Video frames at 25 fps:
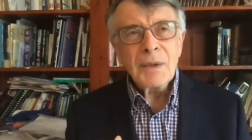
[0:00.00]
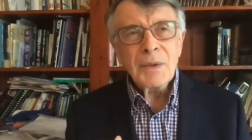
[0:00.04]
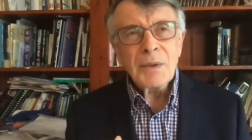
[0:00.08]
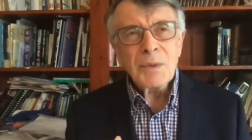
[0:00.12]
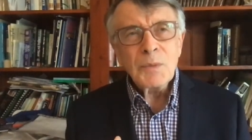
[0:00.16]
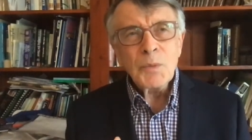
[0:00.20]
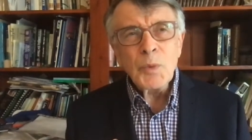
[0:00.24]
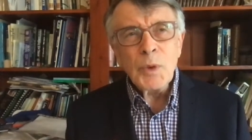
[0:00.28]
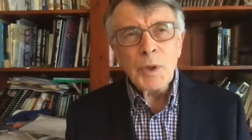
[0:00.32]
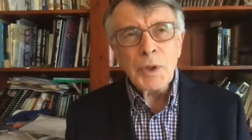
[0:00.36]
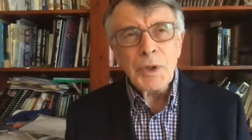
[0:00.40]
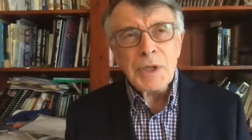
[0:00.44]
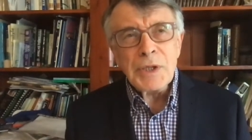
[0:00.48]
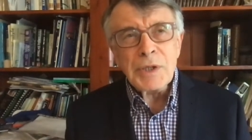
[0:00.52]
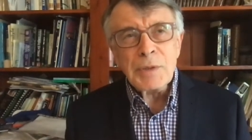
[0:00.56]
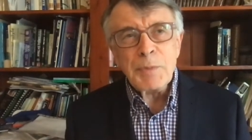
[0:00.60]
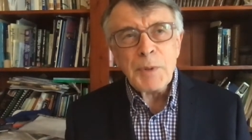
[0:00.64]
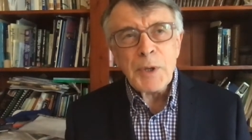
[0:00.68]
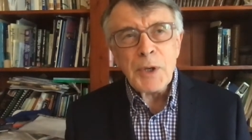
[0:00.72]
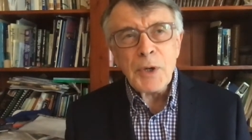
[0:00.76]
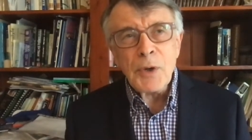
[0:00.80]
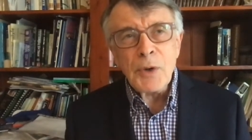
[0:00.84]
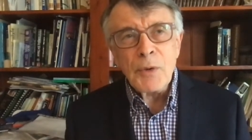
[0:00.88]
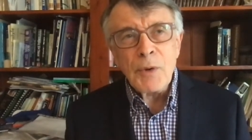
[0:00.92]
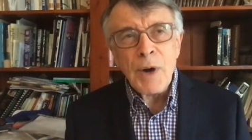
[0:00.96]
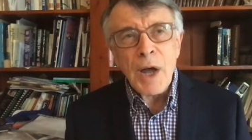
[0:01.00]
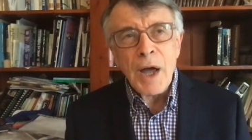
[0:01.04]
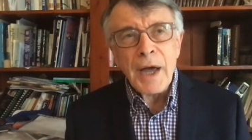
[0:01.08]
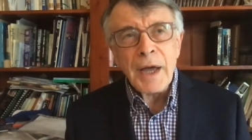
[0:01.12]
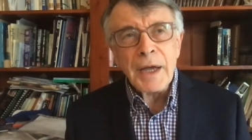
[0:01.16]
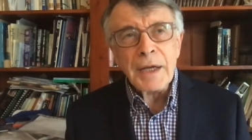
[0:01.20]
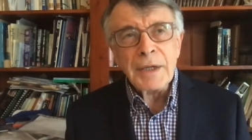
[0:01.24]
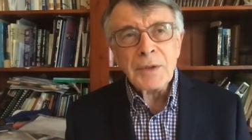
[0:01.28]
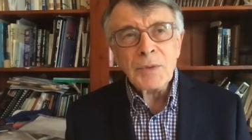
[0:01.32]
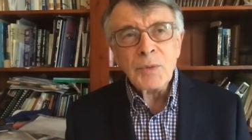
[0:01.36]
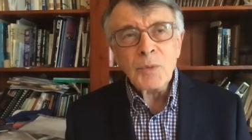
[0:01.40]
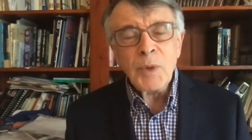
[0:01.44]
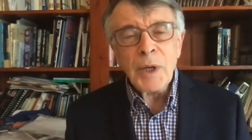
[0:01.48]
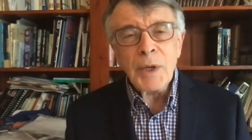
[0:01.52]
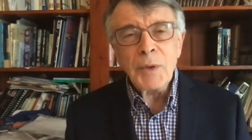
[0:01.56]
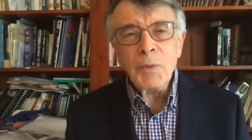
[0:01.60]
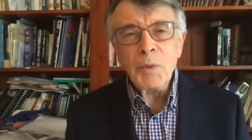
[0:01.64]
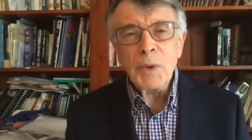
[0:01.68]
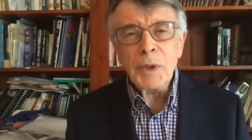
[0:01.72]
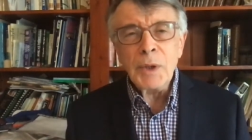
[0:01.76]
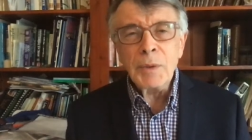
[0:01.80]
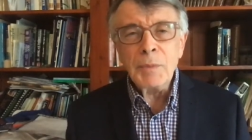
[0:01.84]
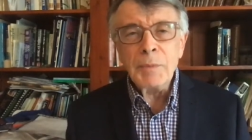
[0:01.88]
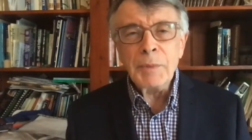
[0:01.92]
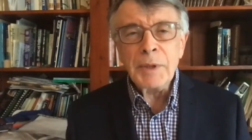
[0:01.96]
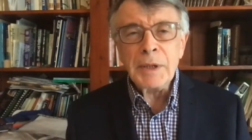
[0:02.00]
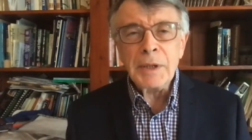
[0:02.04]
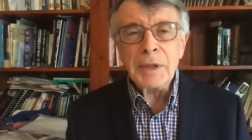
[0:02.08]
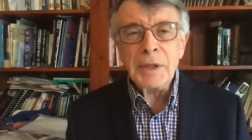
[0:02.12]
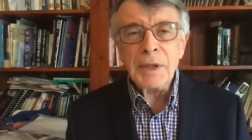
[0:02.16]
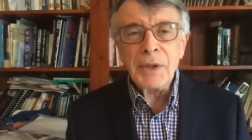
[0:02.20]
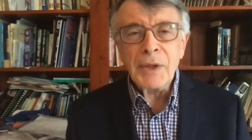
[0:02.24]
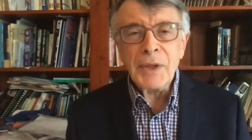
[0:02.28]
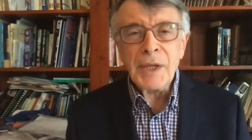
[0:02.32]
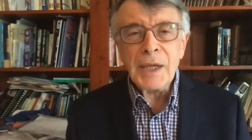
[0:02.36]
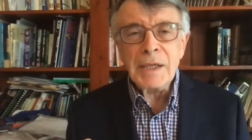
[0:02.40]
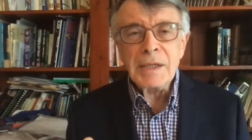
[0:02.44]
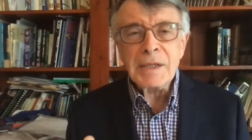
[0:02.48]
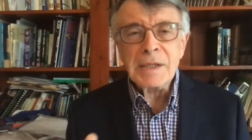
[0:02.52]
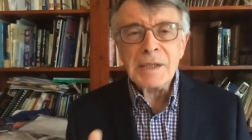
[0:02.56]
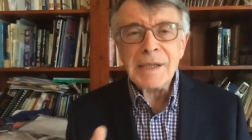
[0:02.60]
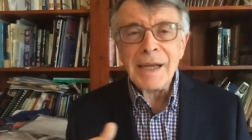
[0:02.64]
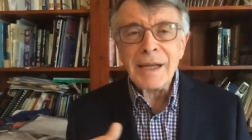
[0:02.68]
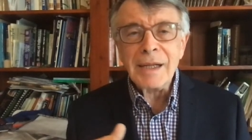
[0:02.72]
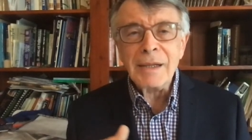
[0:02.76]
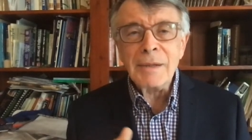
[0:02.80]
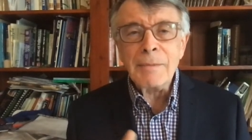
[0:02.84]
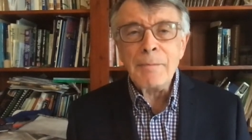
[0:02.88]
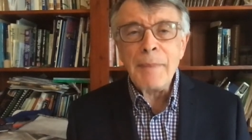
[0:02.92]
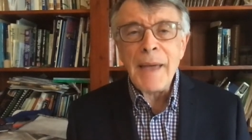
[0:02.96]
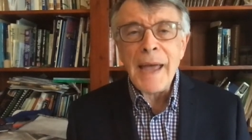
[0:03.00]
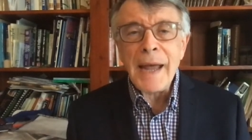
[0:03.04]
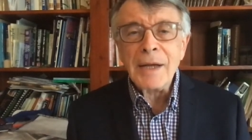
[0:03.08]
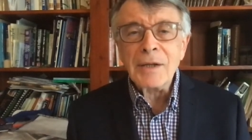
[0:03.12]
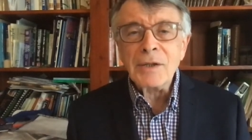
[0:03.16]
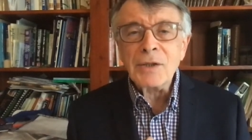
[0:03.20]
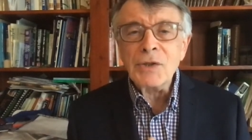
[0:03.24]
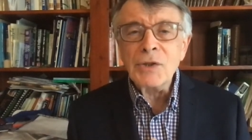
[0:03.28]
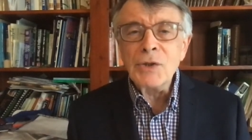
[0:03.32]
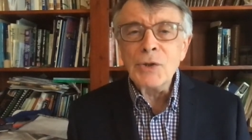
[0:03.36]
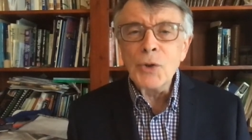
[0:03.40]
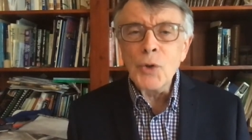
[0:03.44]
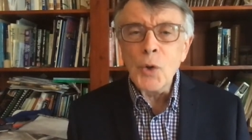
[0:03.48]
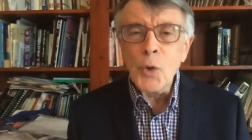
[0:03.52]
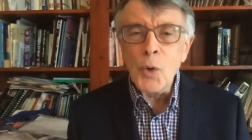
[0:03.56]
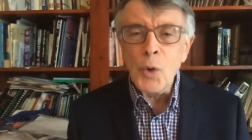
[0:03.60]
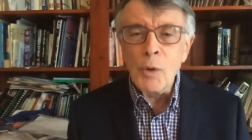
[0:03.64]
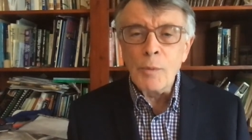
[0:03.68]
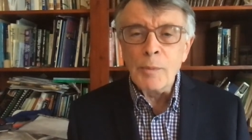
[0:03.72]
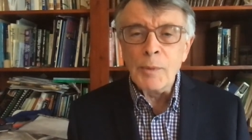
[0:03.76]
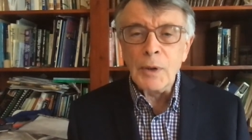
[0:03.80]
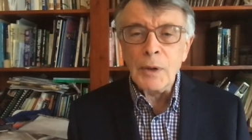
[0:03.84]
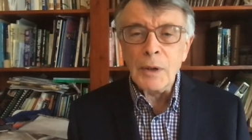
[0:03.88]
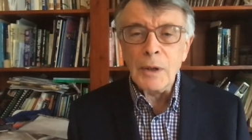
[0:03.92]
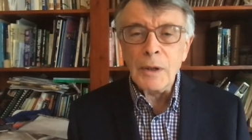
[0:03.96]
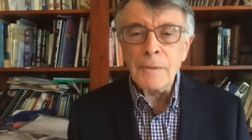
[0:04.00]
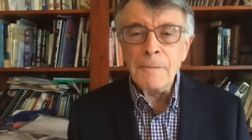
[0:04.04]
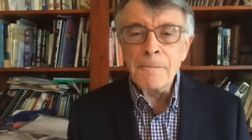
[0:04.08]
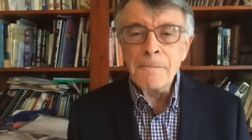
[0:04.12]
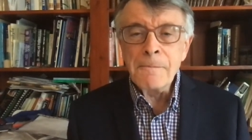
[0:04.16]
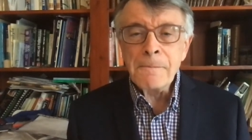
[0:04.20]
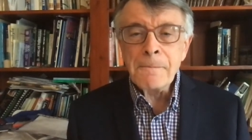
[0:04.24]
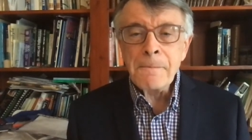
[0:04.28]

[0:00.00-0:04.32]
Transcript: will this be all right? When will things settle back to normal?